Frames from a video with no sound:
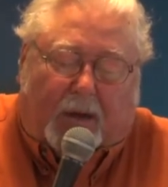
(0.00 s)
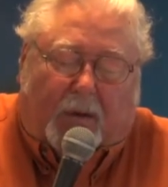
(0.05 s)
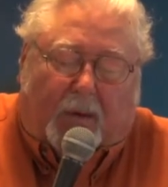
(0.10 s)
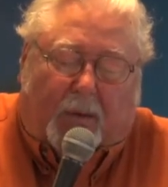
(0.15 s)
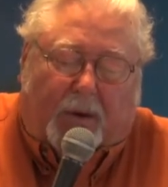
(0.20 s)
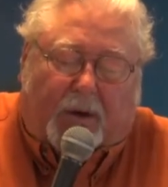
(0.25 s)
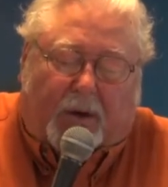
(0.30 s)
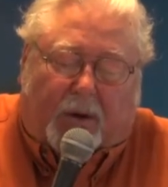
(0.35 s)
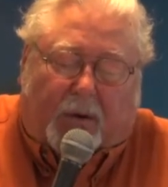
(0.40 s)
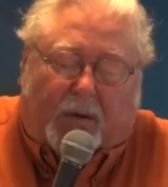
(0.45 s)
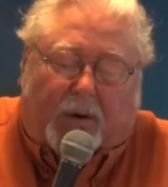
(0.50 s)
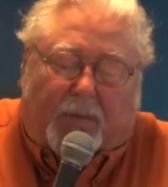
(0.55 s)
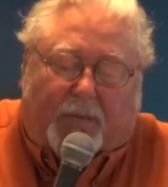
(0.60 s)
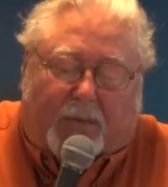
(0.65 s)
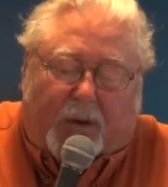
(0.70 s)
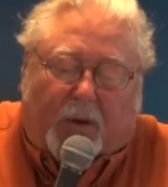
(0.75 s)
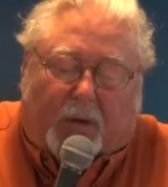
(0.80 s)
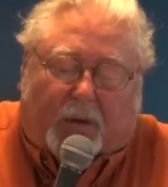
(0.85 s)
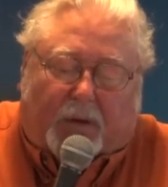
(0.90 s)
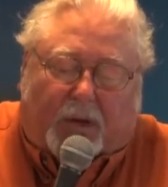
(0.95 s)
when you're
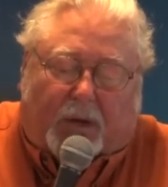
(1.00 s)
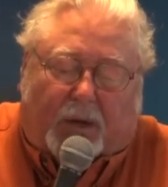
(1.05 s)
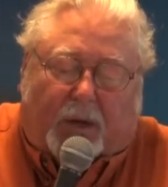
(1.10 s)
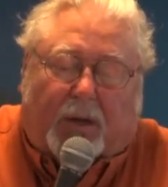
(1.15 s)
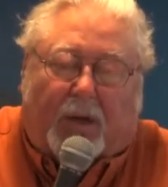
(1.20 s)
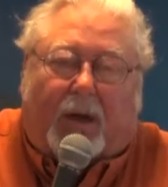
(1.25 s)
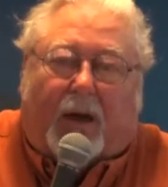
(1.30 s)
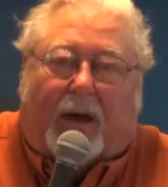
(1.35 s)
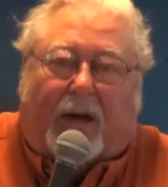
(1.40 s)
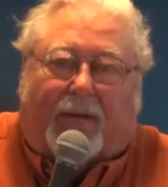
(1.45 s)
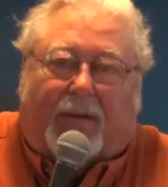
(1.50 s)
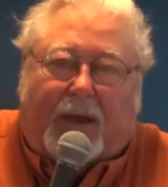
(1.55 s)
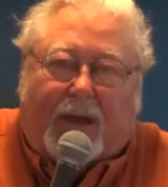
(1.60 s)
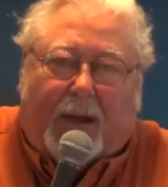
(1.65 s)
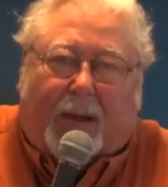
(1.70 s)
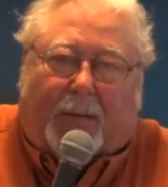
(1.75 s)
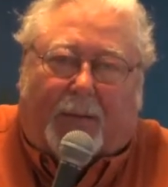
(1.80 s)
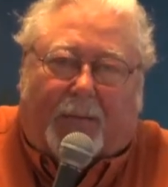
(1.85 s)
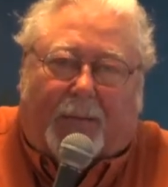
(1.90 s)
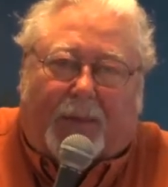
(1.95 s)
rebuked of
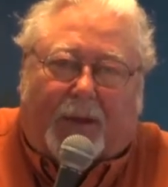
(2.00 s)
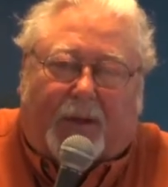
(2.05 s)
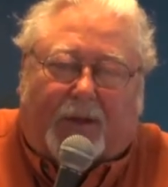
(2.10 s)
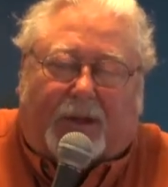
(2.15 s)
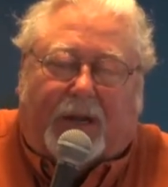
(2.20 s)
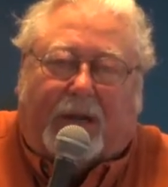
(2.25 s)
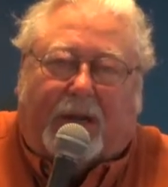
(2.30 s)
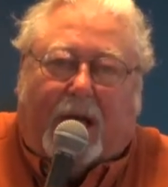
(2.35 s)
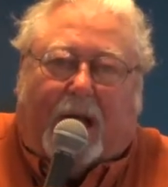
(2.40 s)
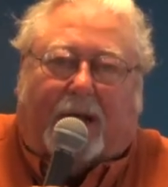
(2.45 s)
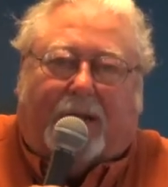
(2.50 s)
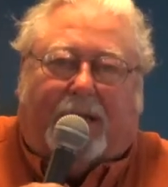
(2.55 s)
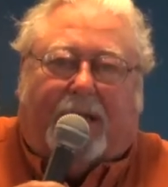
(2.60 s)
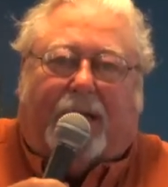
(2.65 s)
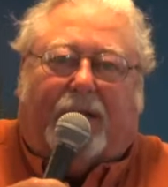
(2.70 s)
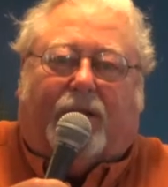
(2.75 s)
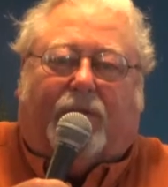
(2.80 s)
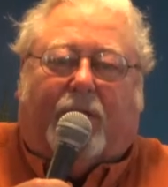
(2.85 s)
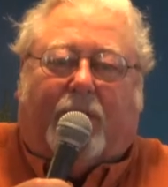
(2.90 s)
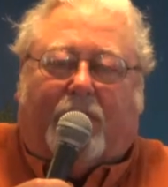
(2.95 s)
Him. You see, God
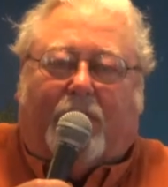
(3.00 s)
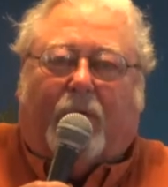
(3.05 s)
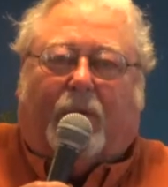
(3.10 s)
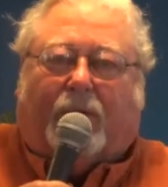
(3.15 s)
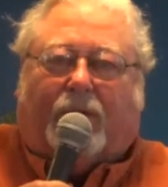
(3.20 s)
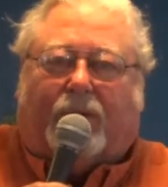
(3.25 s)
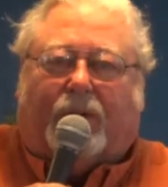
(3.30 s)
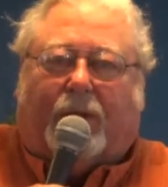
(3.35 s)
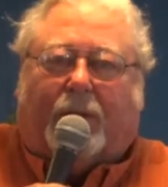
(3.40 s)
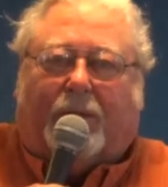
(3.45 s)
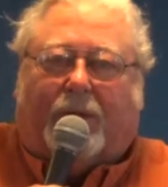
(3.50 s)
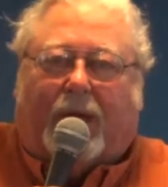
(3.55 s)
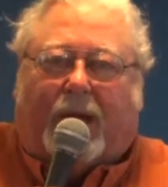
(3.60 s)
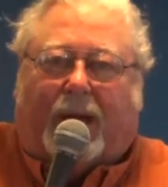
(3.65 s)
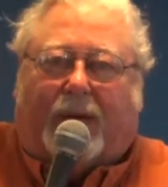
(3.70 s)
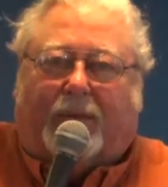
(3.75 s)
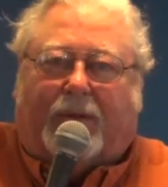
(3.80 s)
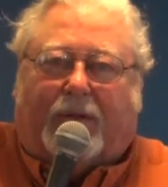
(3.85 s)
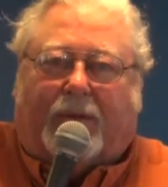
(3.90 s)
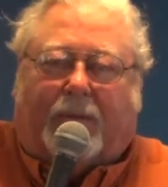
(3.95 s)
does rebuke us
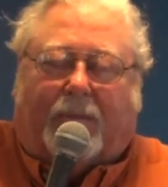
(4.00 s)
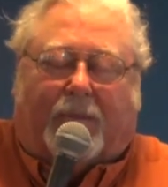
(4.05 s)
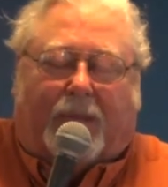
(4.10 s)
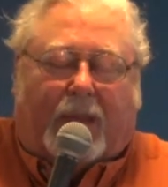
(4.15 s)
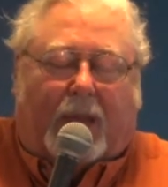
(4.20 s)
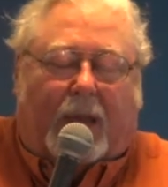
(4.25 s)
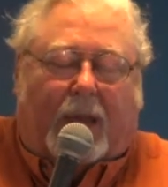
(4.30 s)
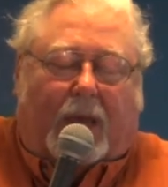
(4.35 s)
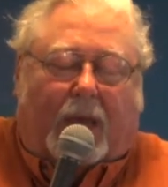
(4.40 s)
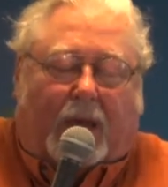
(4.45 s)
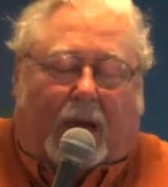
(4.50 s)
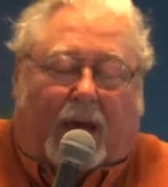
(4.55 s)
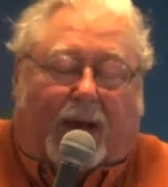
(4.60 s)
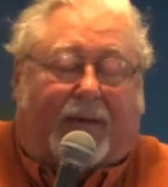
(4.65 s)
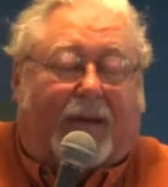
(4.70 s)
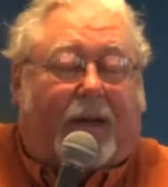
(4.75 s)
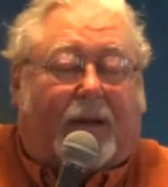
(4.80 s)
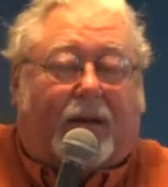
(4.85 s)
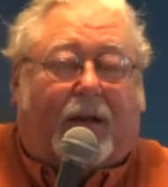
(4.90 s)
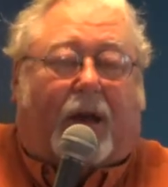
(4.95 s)
sometimes.
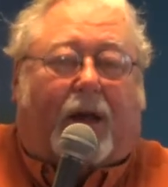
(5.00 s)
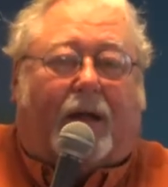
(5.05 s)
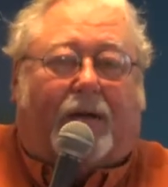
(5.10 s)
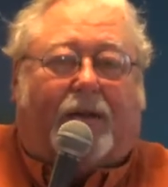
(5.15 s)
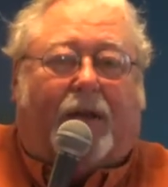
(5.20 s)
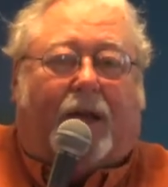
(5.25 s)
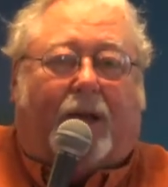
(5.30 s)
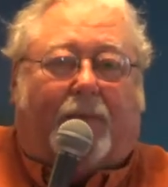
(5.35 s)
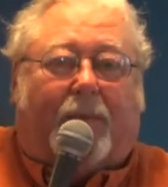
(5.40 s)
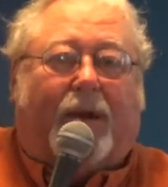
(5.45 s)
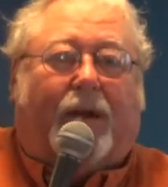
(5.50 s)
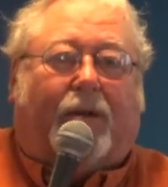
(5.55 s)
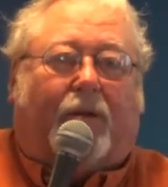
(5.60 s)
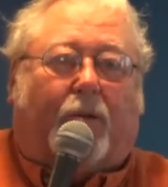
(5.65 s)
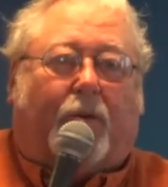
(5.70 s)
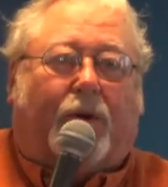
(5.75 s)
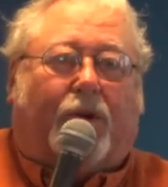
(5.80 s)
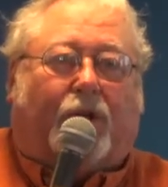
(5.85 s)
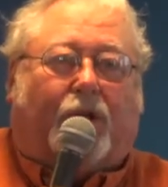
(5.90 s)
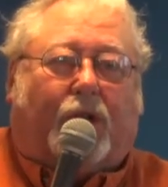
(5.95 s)
I've had God take me to
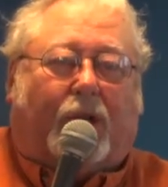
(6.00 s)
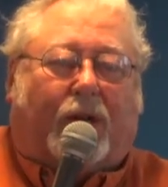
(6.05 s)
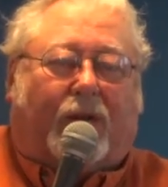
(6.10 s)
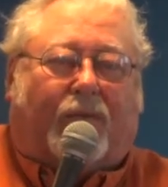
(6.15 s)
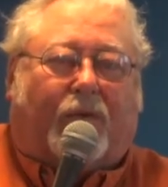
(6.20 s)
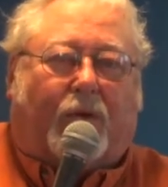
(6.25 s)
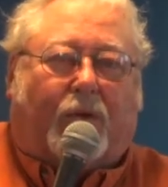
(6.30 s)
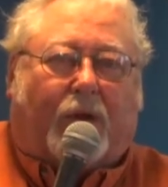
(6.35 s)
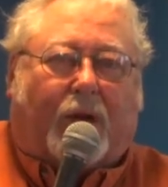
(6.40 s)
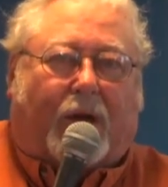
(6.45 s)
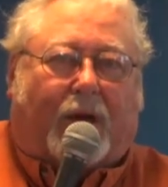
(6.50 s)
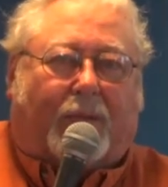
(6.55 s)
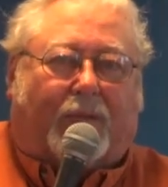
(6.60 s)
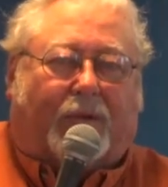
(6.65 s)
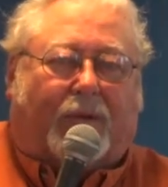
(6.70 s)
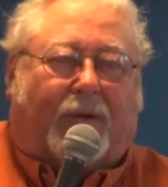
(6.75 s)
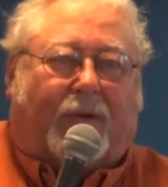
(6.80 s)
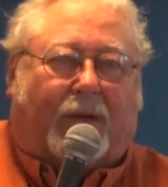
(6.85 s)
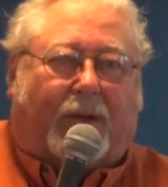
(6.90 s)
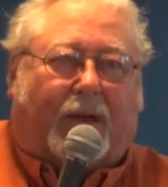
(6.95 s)
the woodshed a few
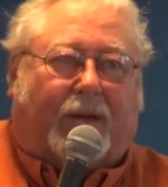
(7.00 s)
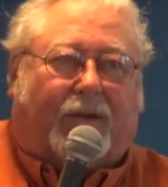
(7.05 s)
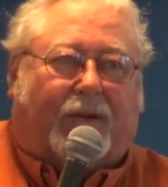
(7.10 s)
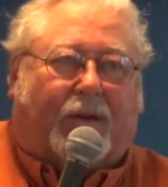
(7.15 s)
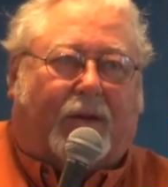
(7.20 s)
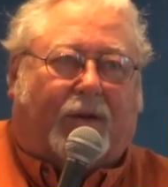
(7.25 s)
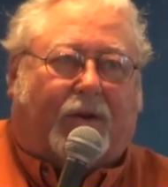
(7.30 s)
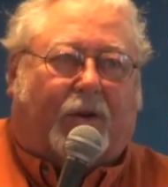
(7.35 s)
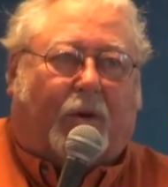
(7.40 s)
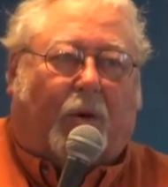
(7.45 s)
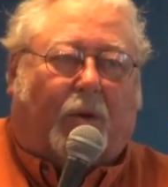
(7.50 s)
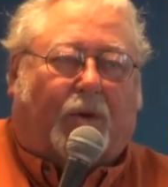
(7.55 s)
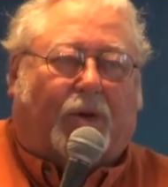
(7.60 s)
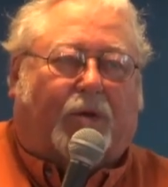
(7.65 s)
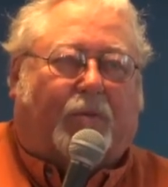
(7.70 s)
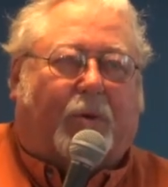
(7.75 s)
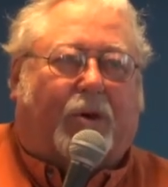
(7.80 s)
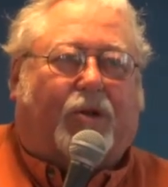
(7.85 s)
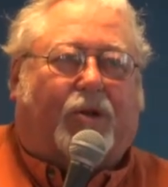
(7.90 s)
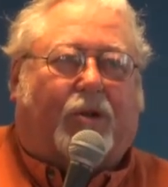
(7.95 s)
times, as the old
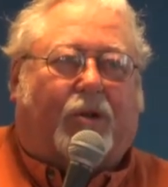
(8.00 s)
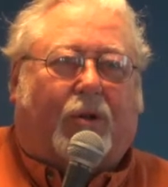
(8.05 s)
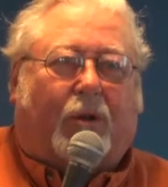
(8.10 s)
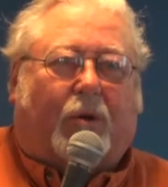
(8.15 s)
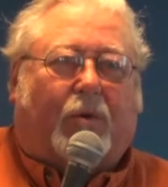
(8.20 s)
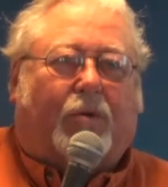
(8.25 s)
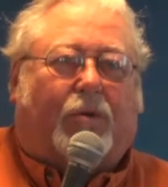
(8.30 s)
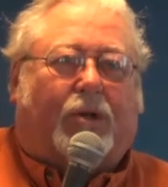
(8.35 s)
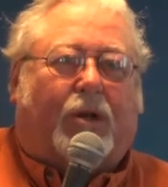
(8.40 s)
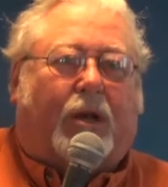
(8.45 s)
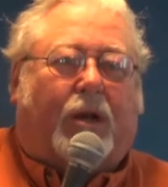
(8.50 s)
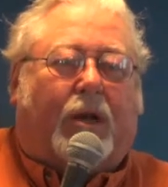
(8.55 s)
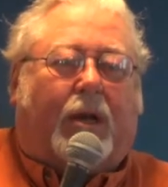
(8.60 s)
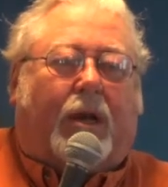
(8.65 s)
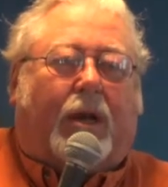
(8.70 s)
expression goes,